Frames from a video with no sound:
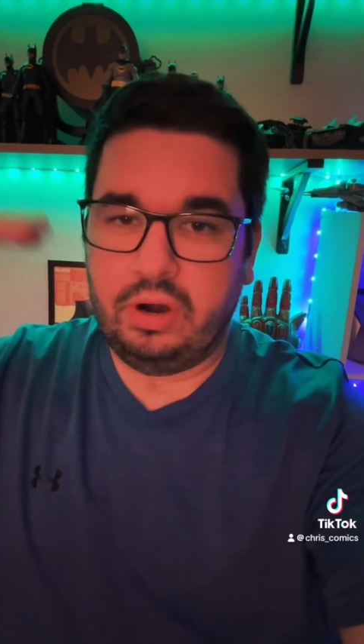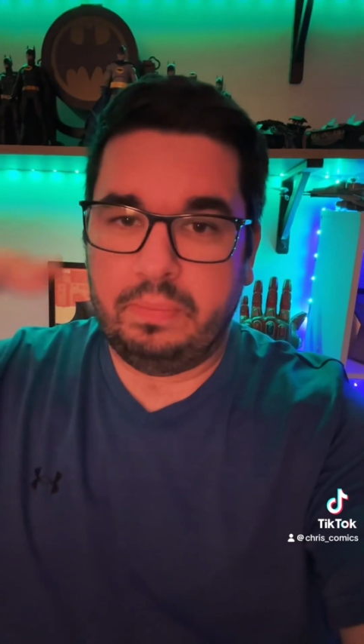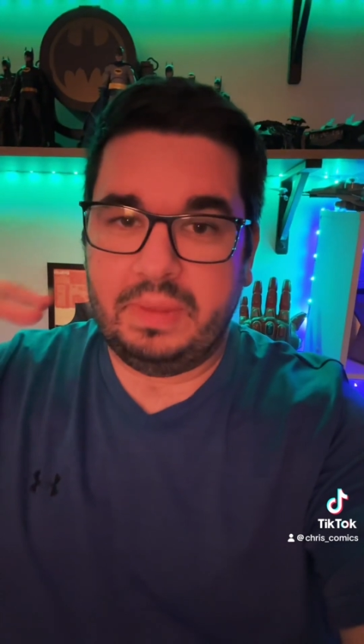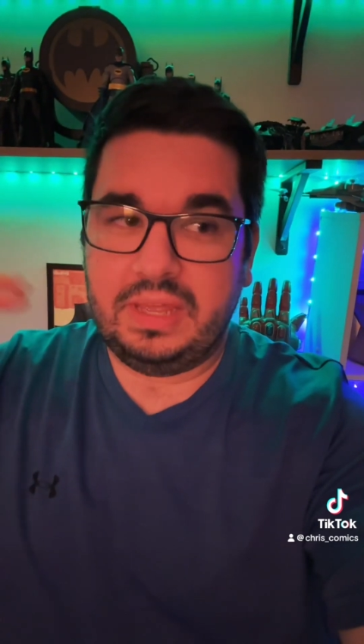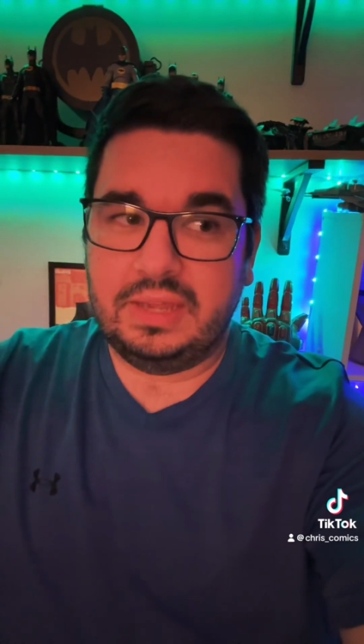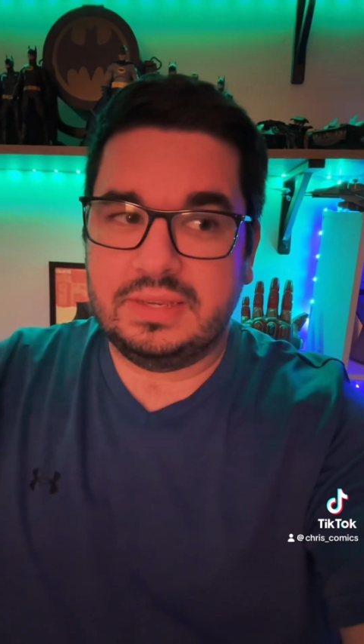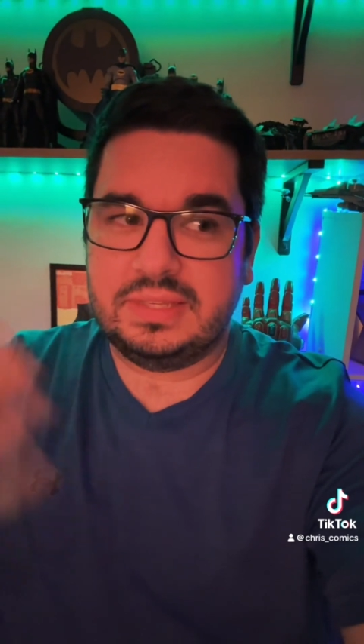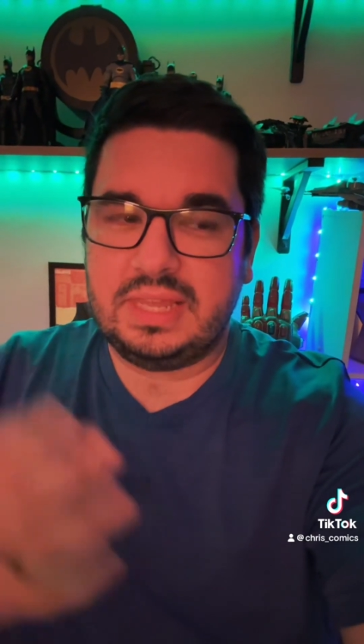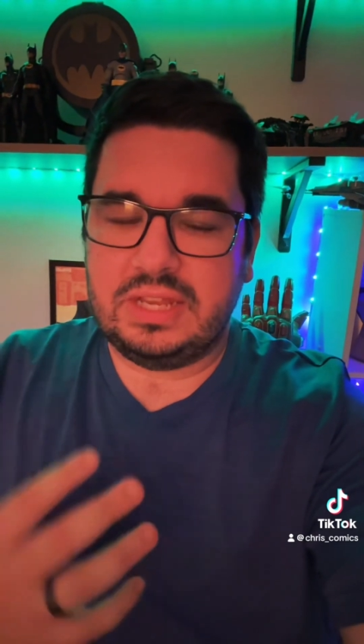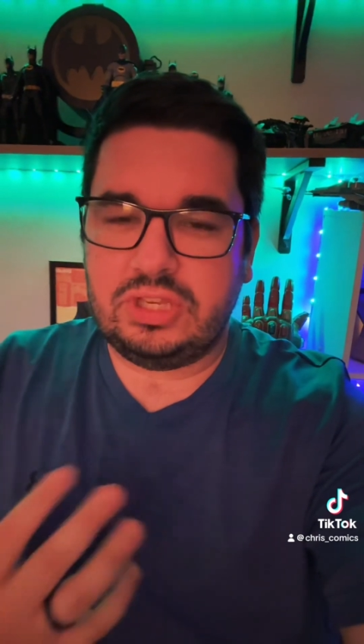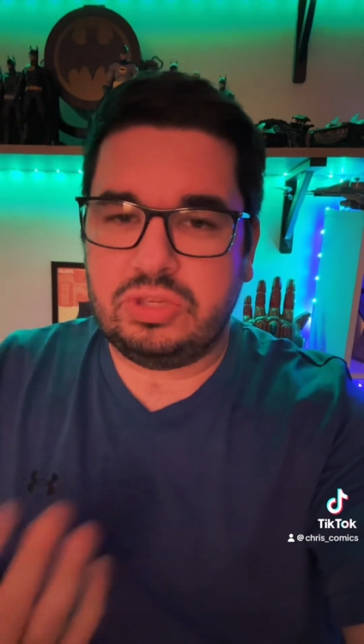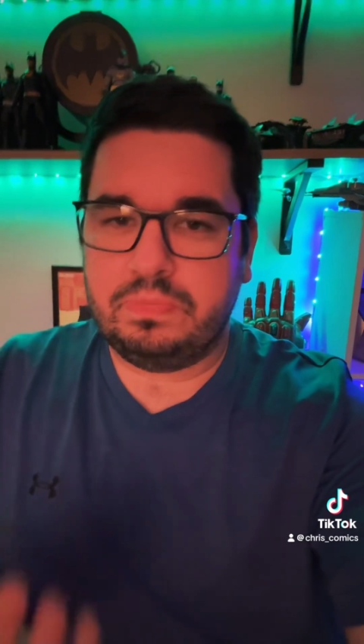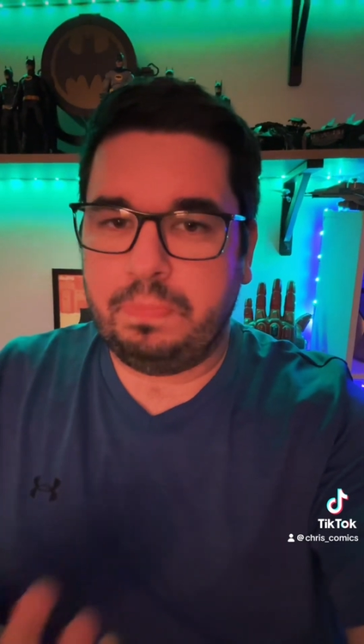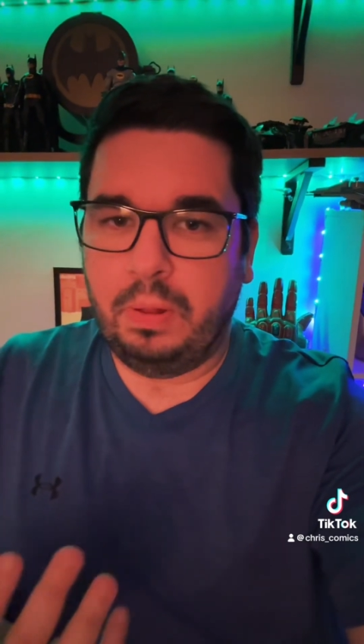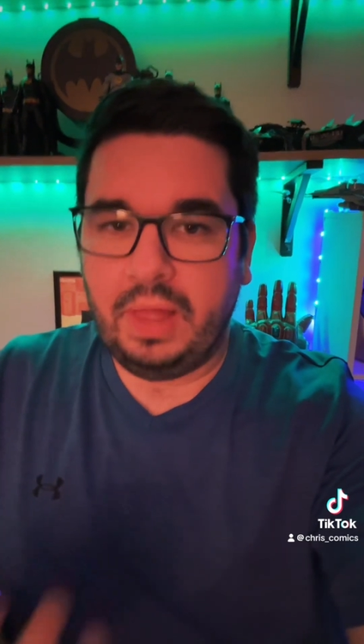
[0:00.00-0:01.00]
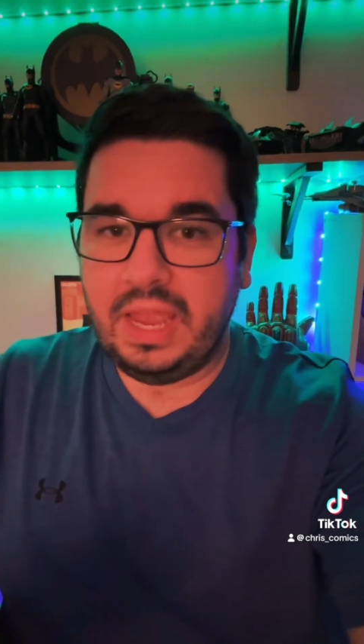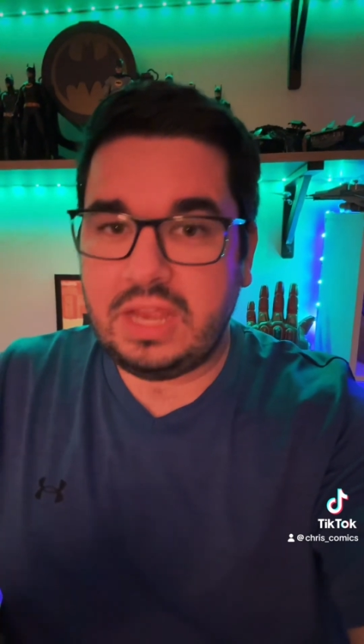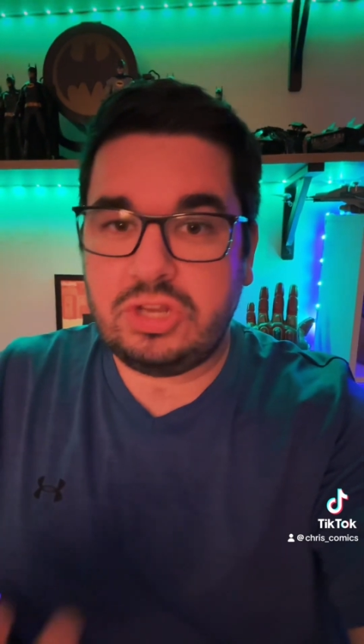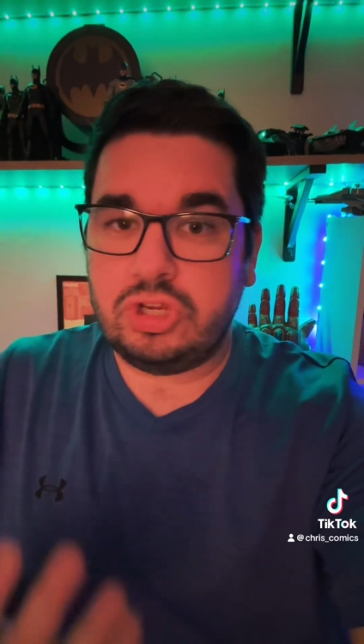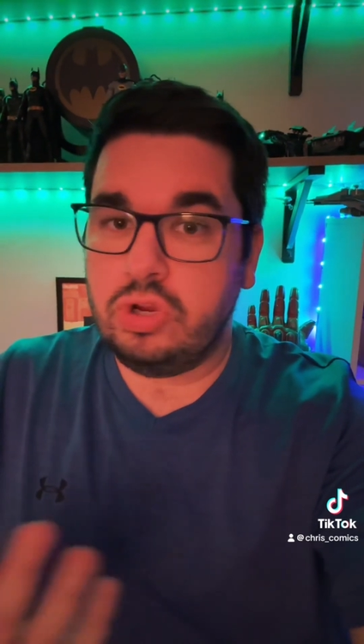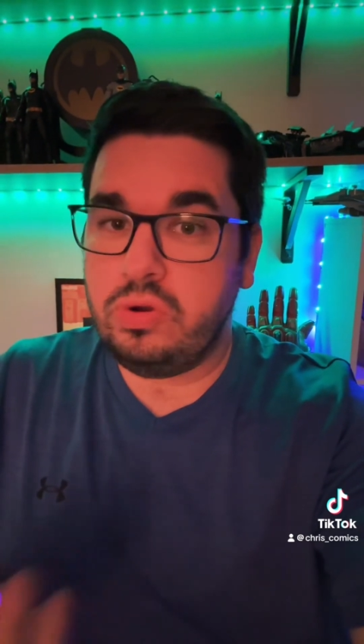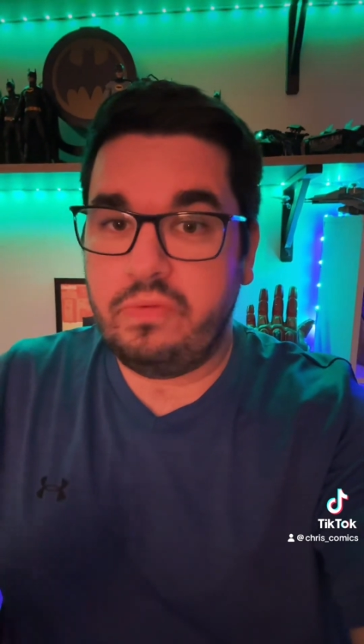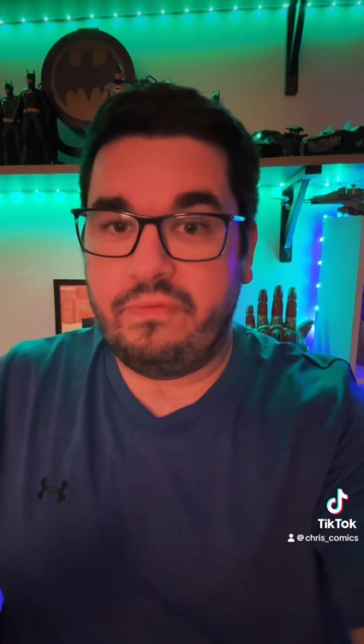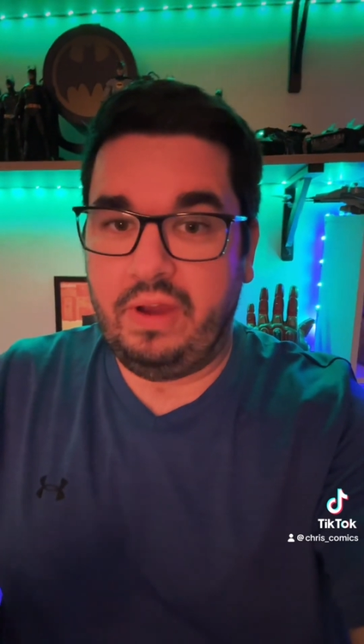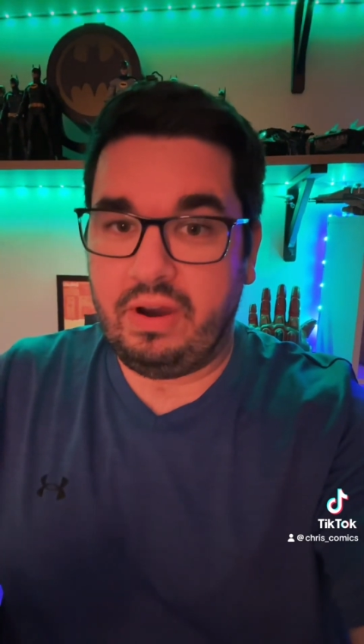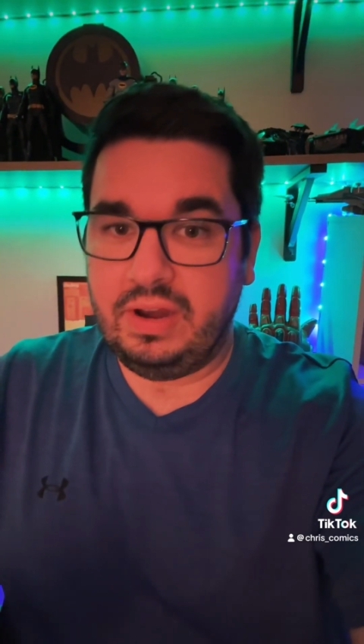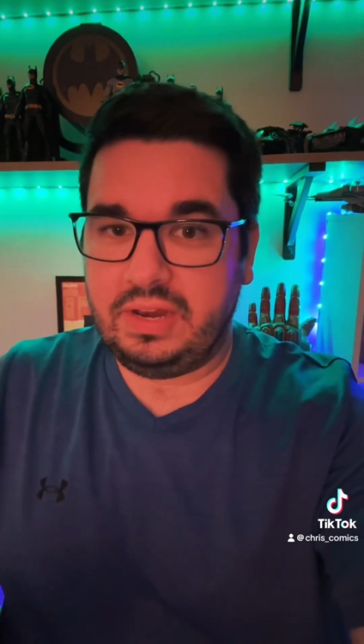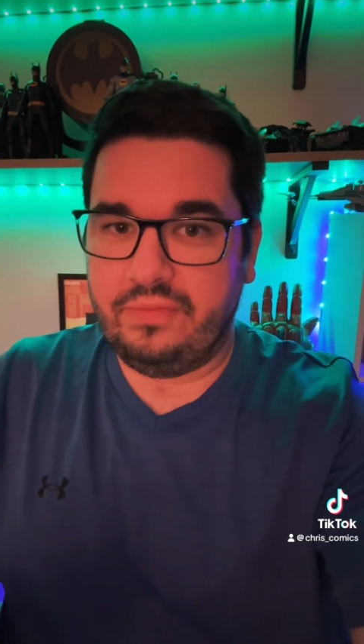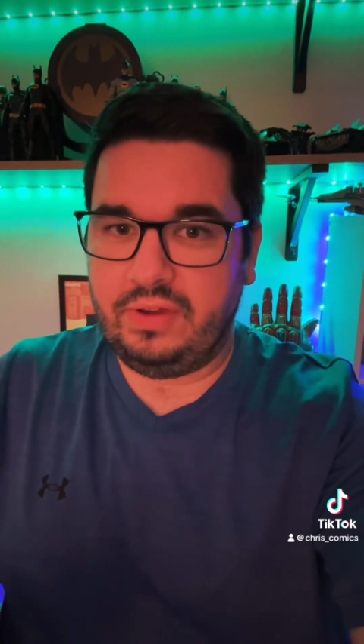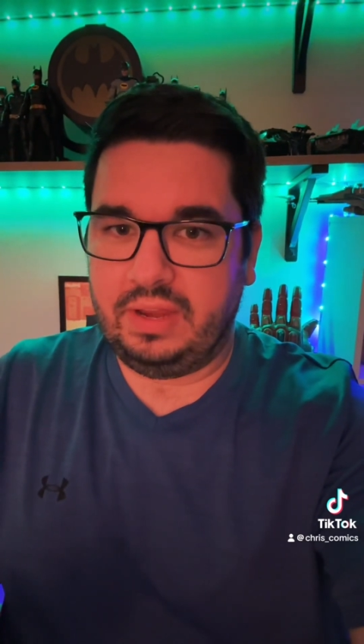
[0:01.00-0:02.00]
because they play two very
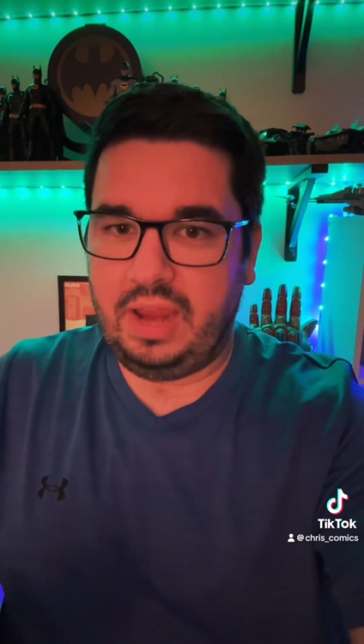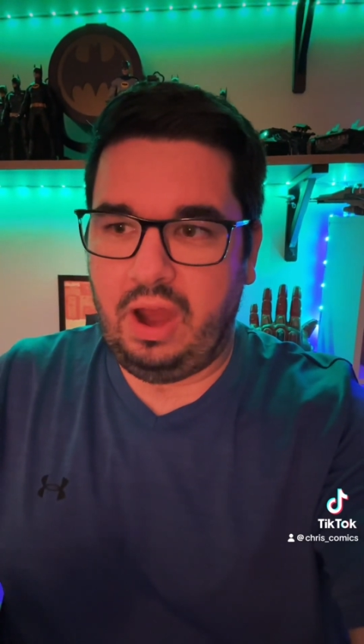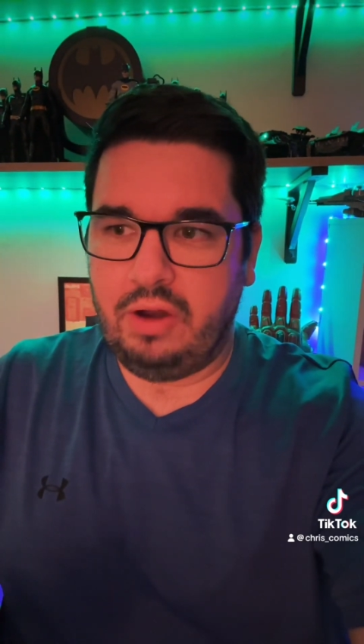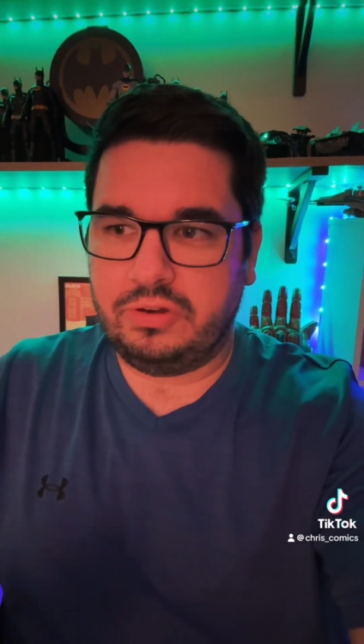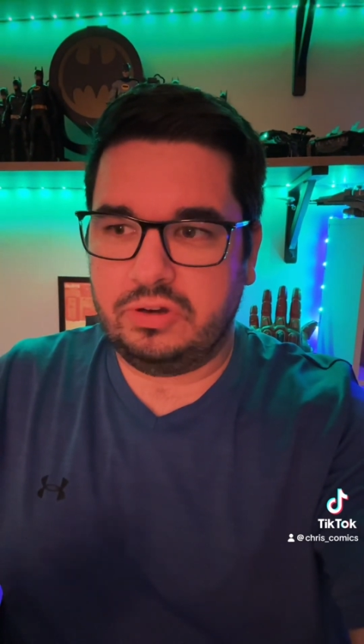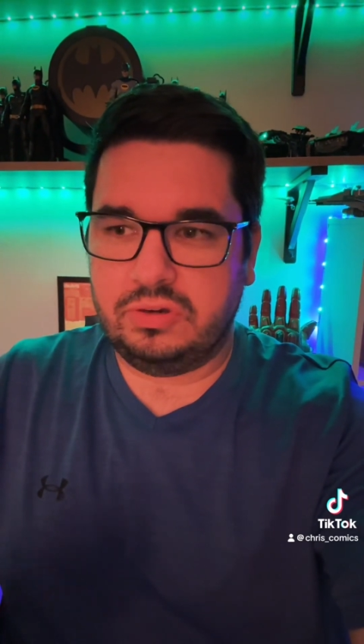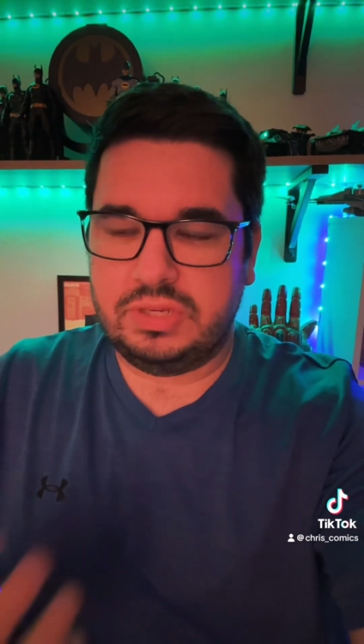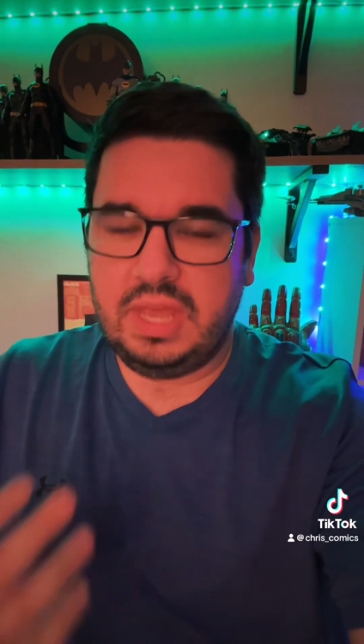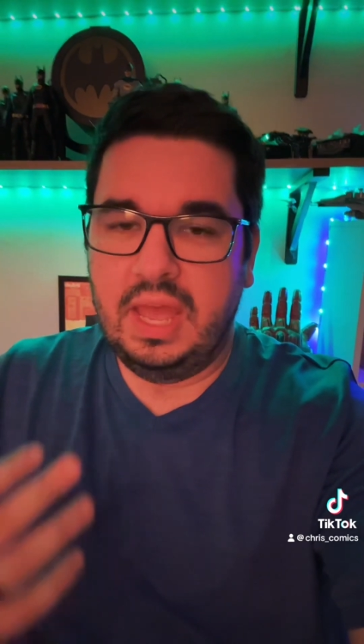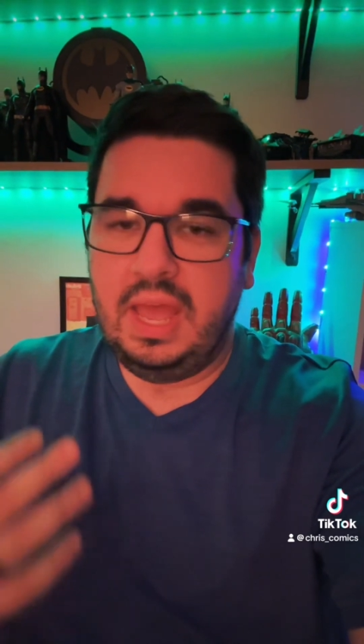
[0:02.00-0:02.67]
different characters.